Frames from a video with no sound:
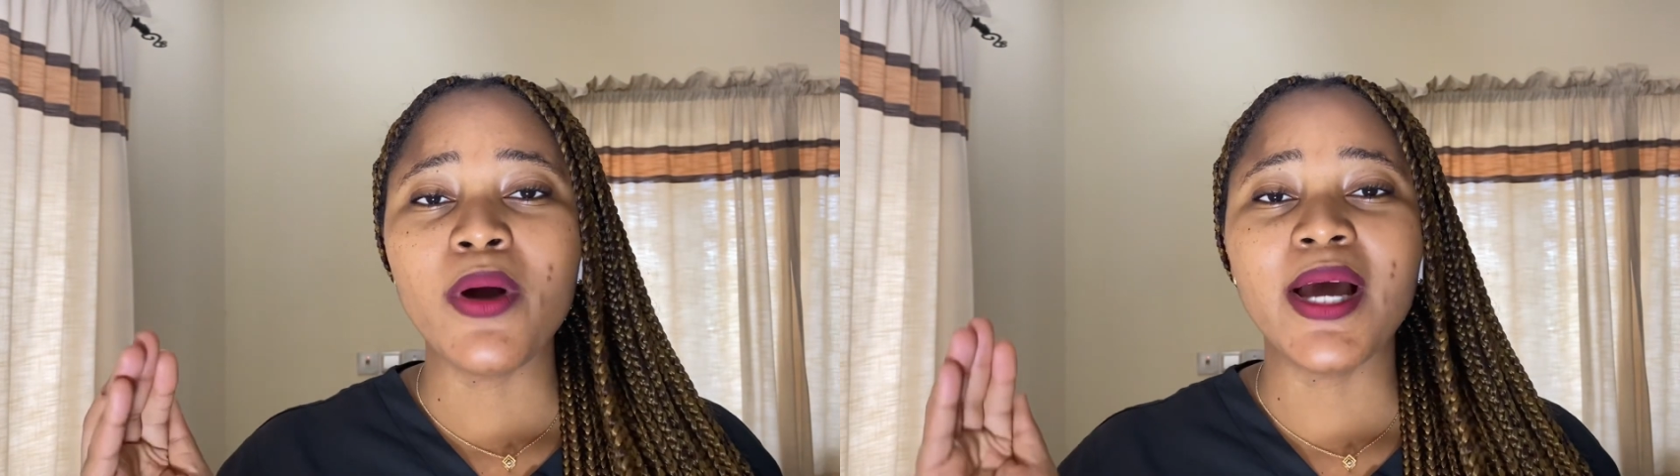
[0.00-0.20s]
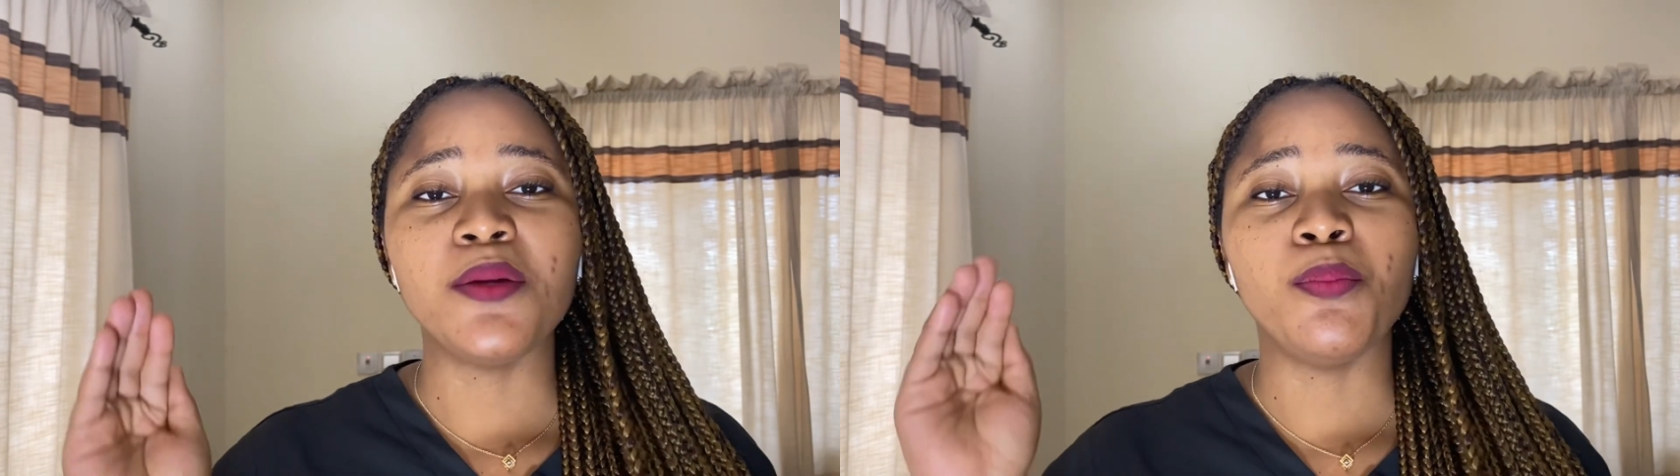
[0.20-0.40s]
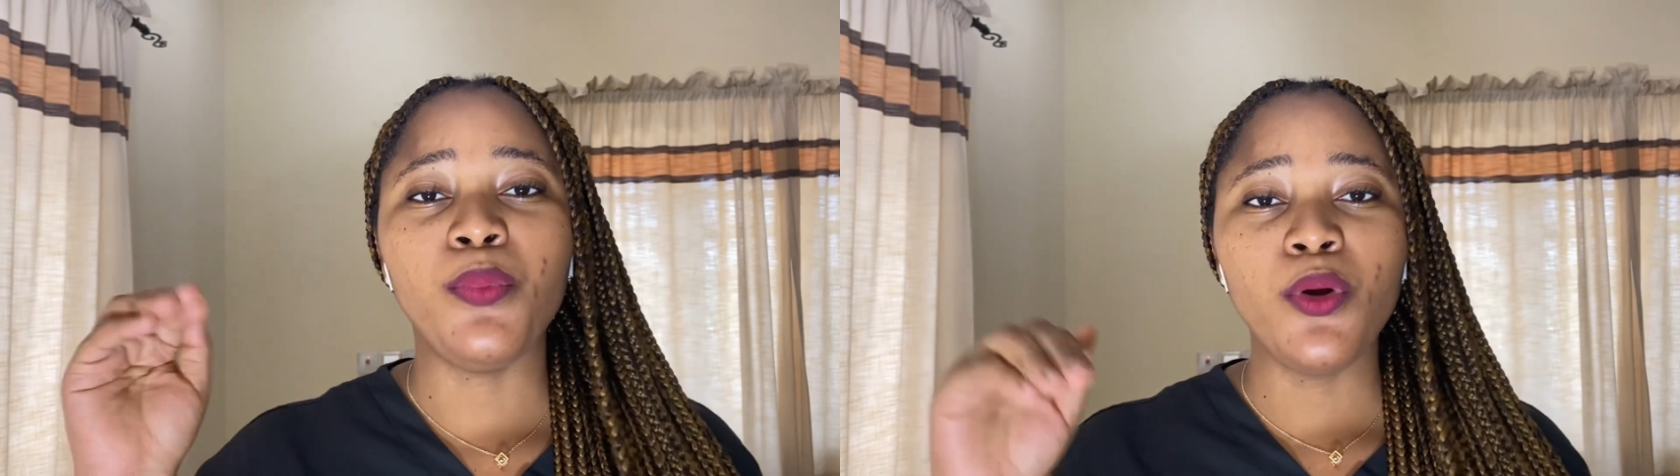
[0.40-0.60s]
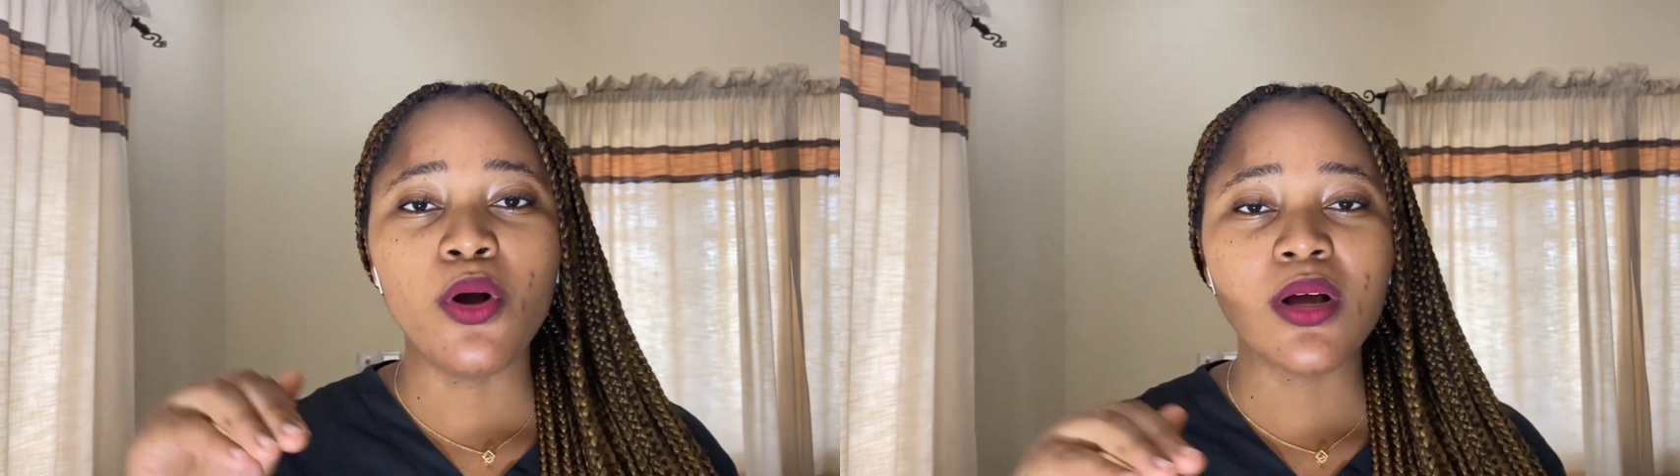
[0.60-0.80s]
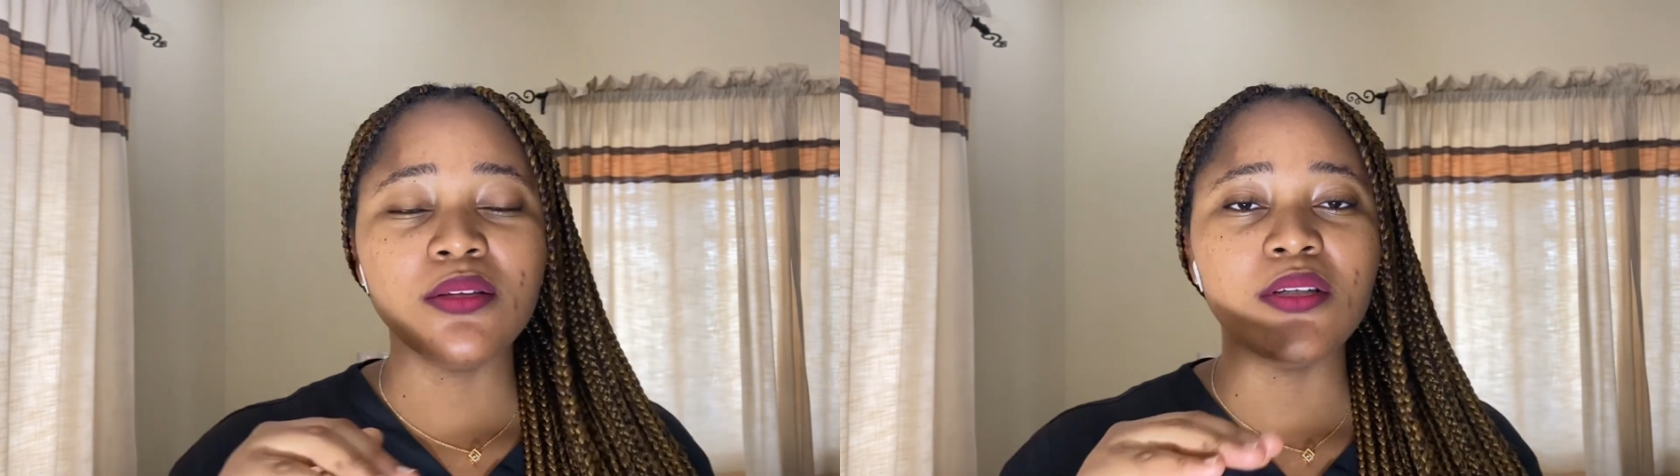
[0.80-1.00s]
and
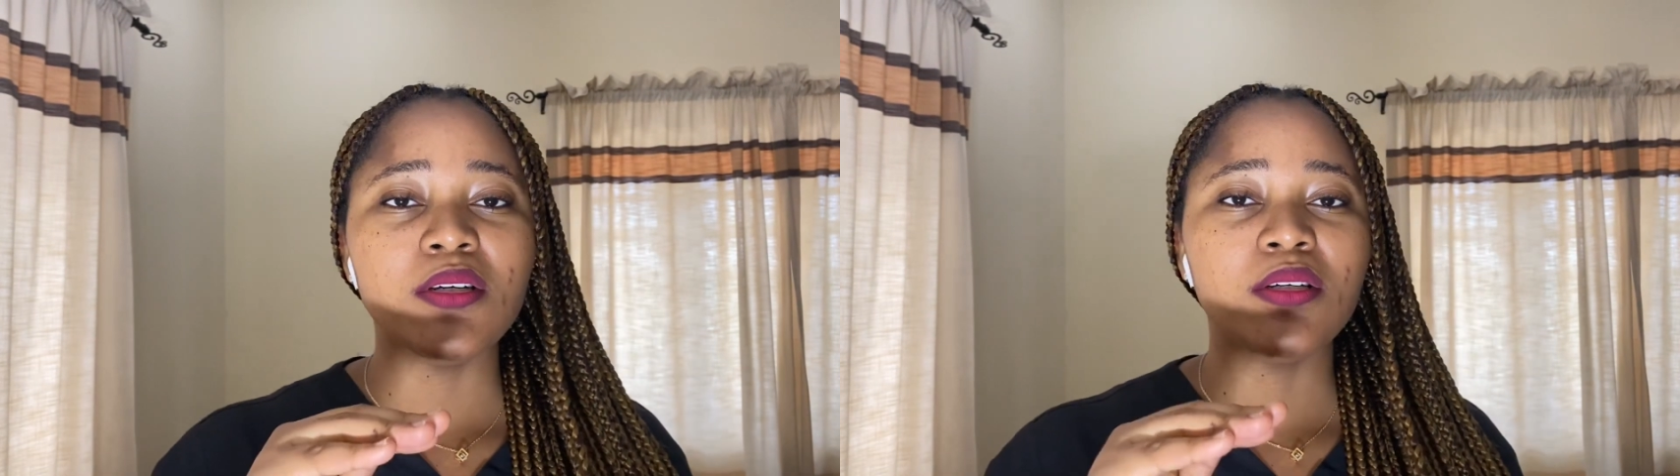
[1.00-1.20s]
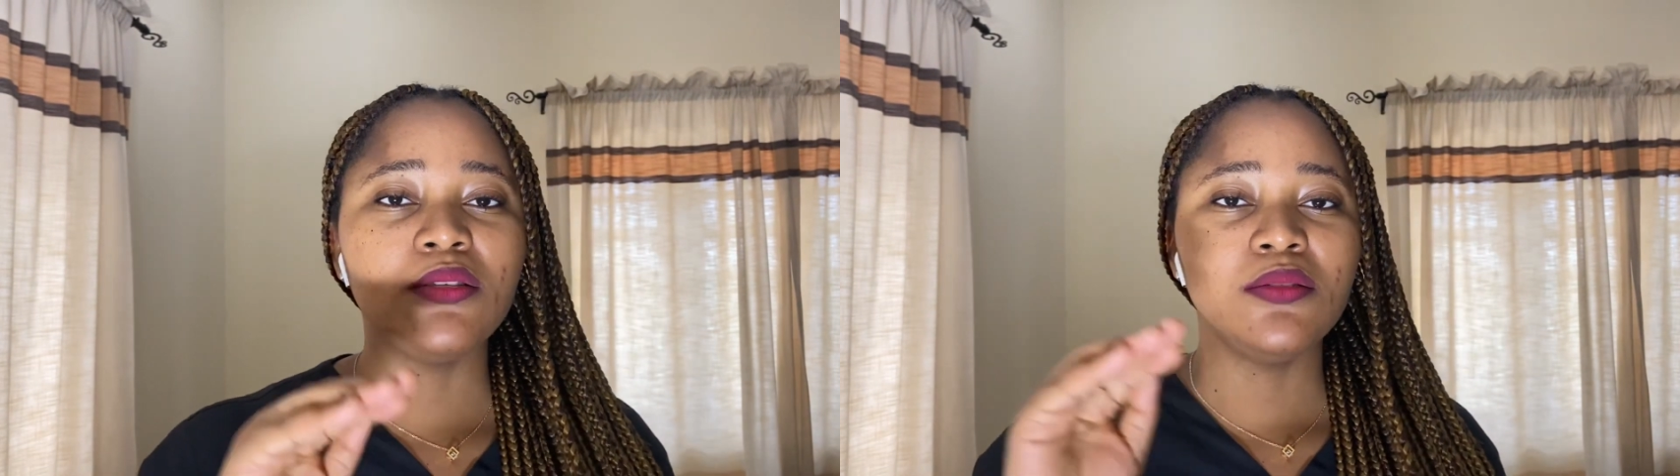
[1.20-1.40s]
block the